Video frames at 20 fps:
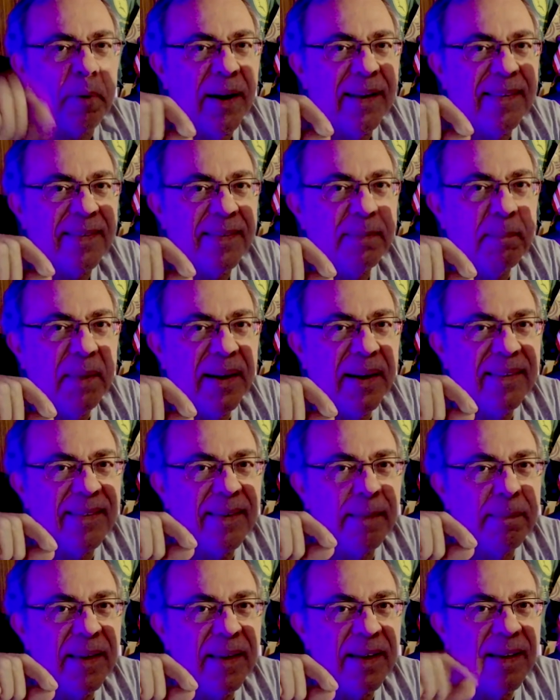press made
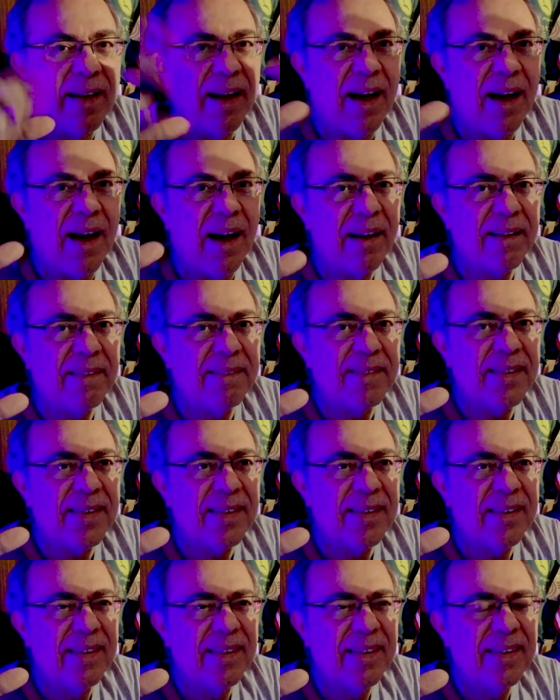something out of
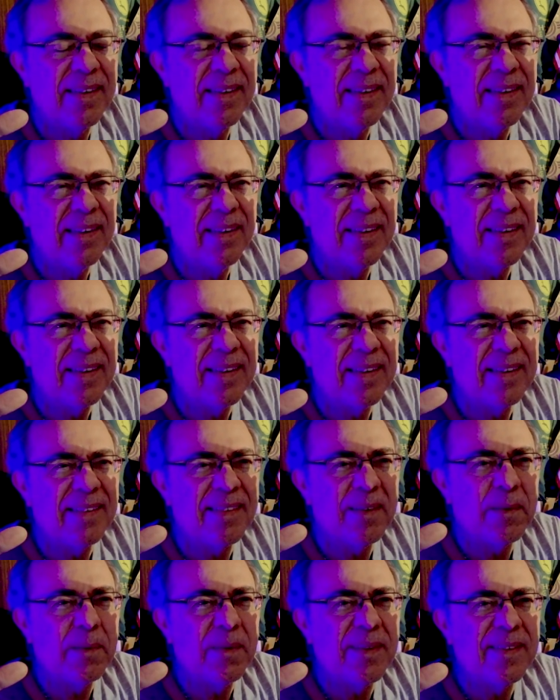it
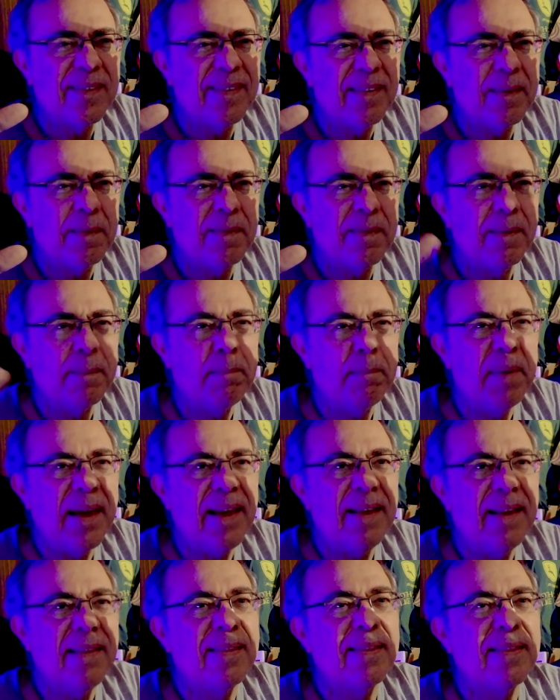because it was a
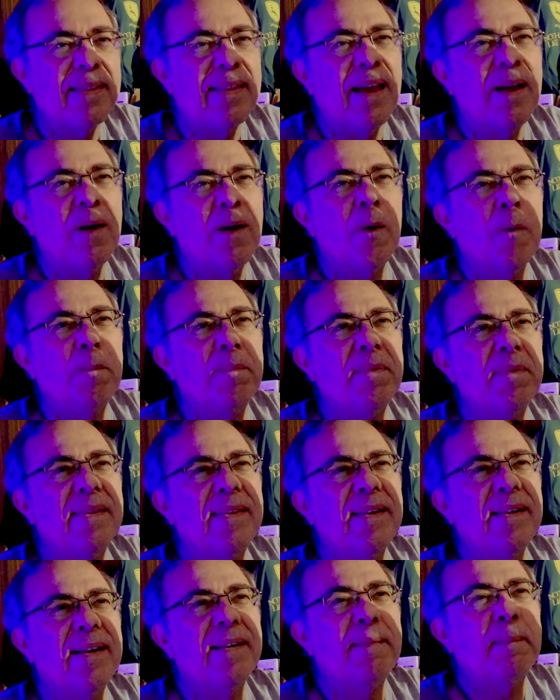debate. They
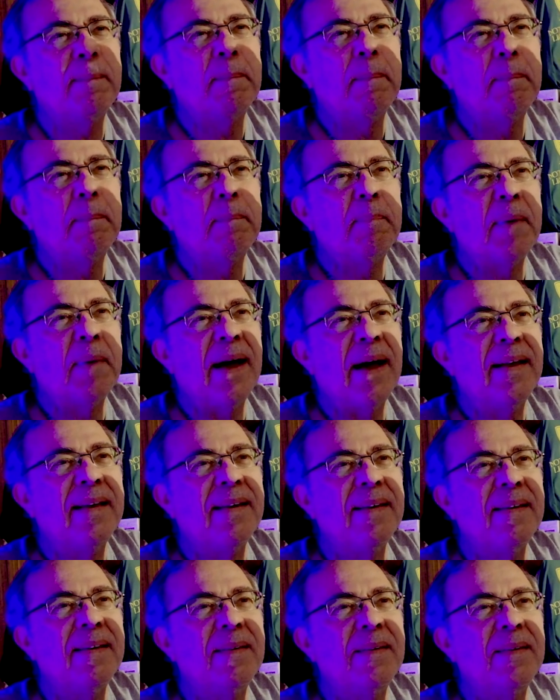hoped that
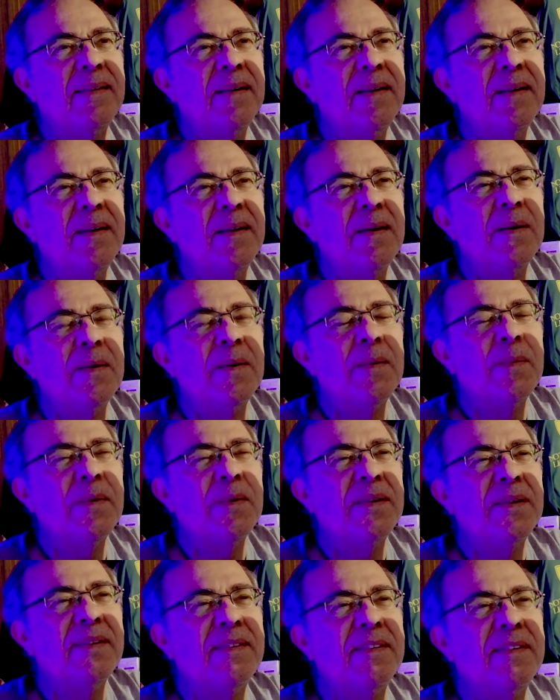Biden
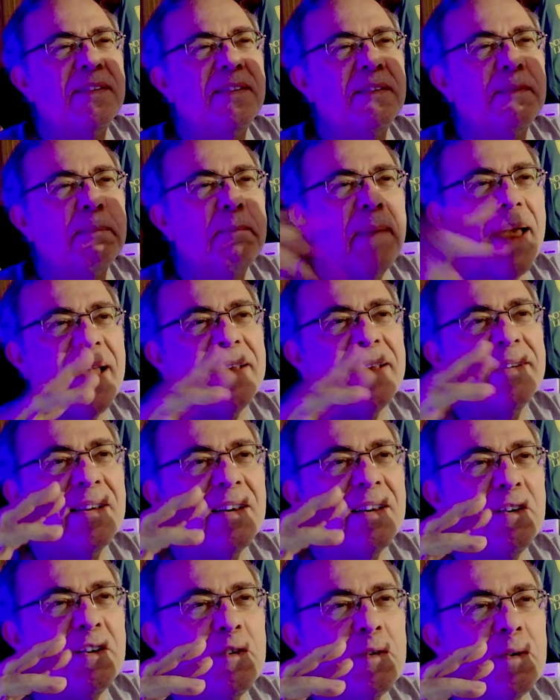would smash
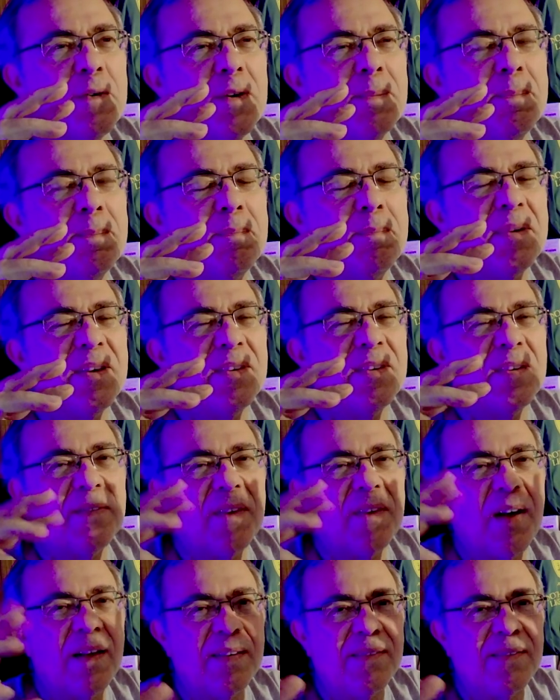on Trump because
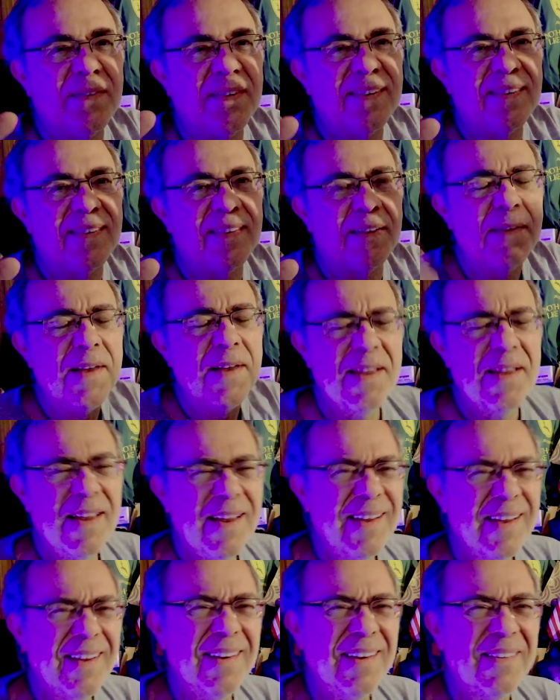of all of his stuff.
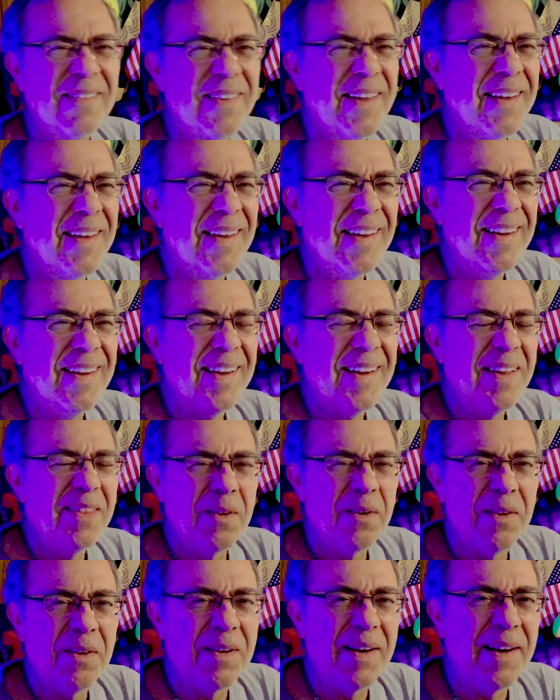You know, like,
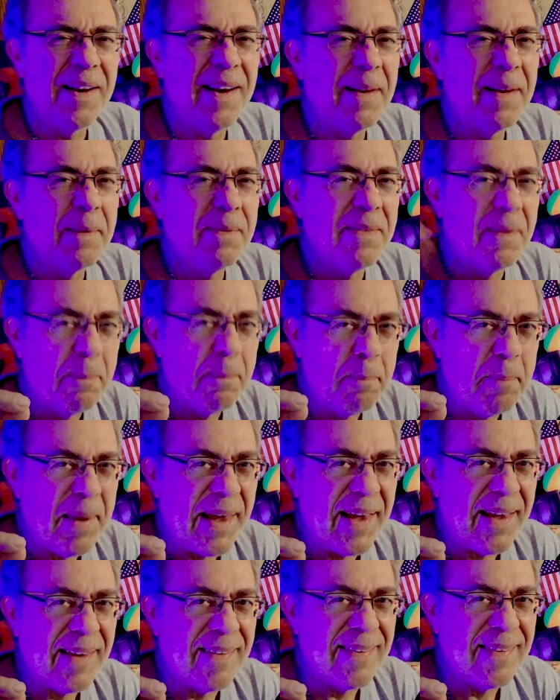they're looking at a
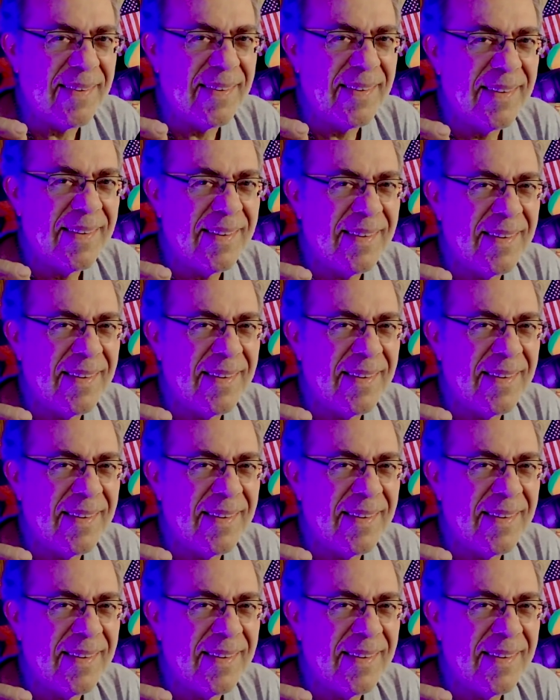debate.